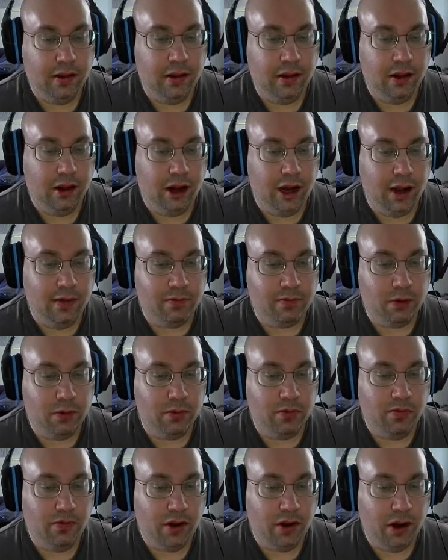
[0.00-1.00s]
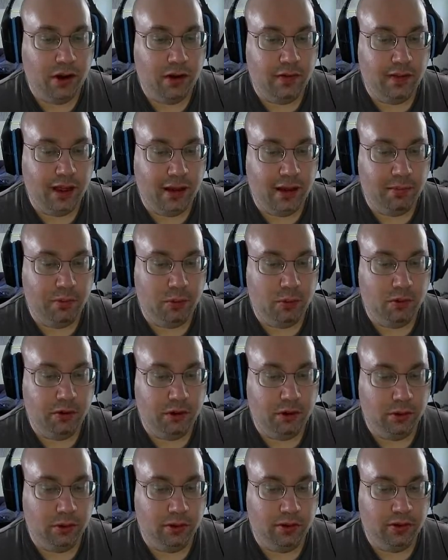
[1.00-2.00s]
I've grown fond of that moldy
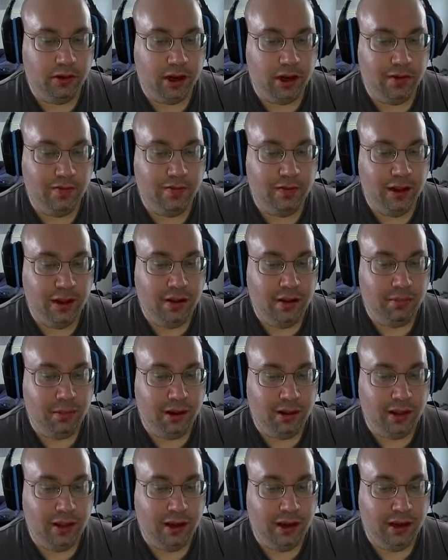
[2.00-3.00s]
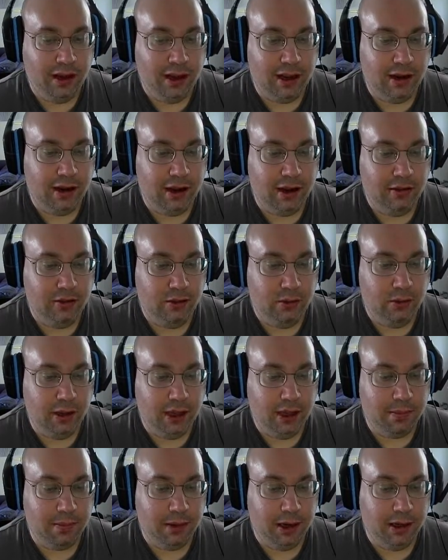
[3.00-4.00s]
old stuff, but then again, I do
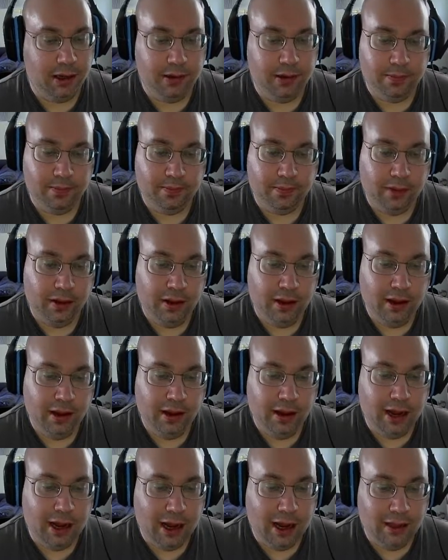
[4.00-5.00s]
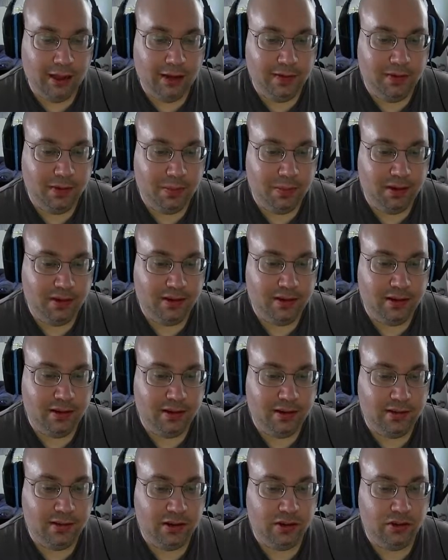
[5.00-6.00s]
like money. I'll leave the business
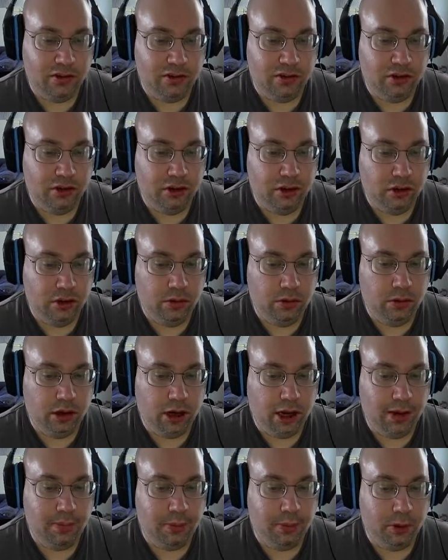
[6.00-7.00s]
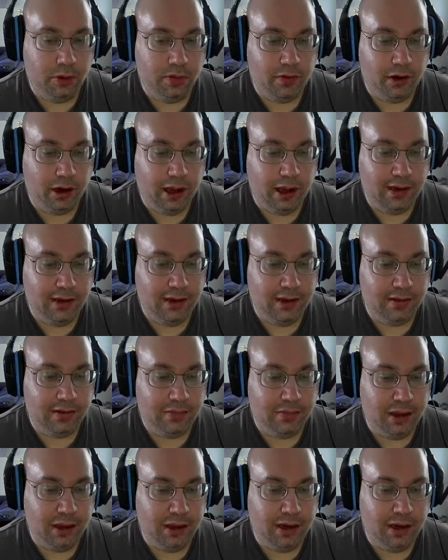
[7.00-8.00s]
decisions to you. I'm more of an ideas
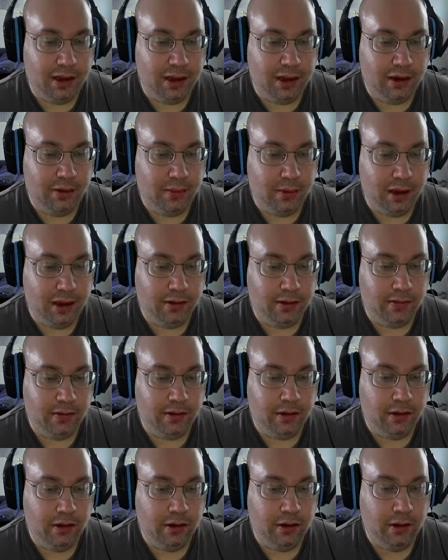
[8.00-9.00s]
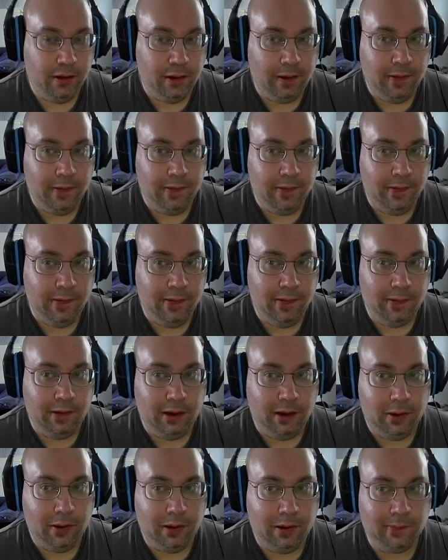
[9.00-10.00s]
man anyway.
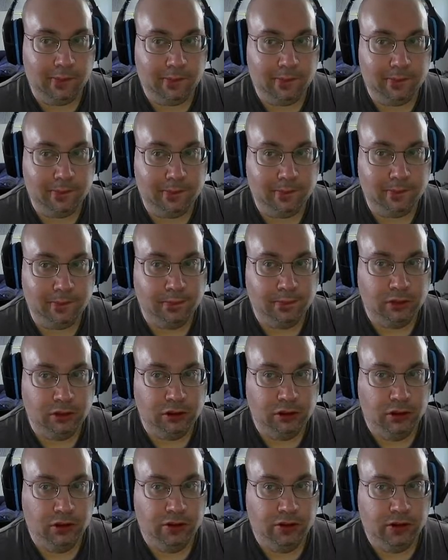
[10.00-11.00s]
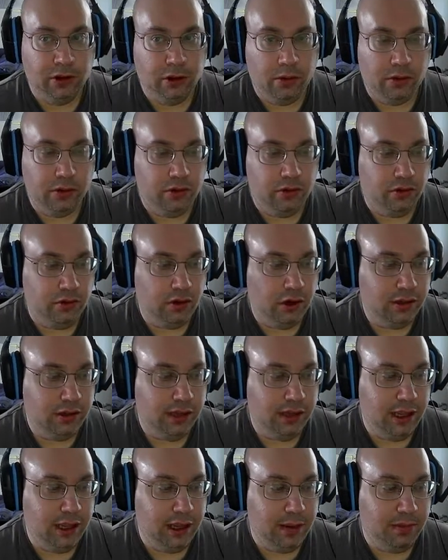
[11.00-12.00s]
Okay. So, construct a
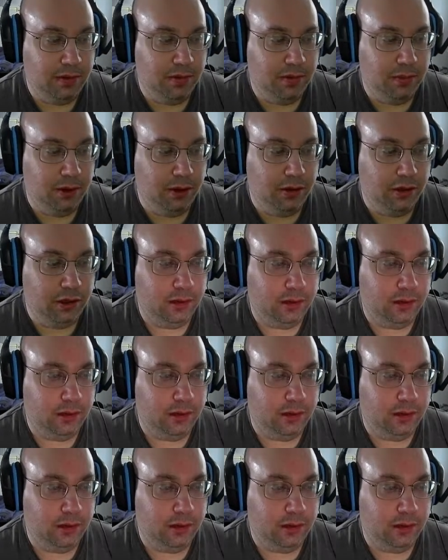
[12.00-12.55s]
campus building.